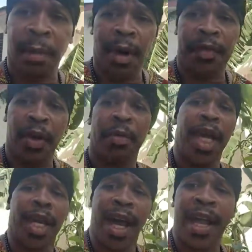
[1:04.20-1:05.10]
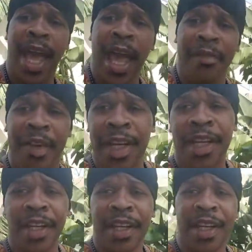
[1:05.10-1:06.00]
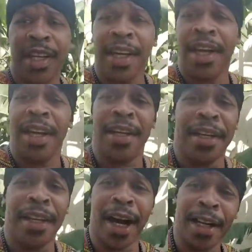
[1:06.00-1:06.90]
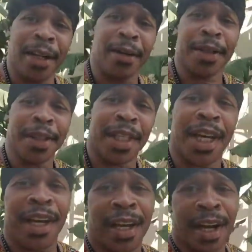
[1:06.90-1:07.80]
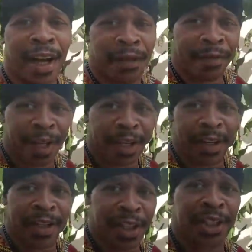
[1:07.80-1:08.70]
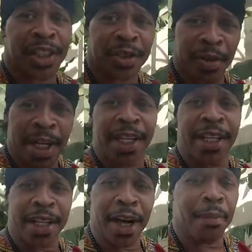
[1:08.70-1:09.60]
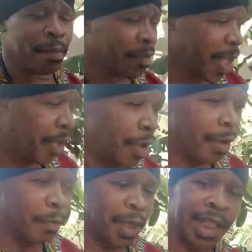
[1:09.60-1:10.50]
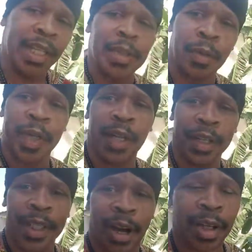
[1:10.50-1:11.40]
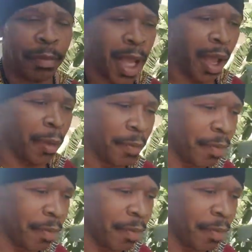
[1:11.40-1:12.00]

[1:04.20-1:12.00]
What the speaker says: of you may not have none of those fears. You're just ready to come, but that's what we're going to talk about.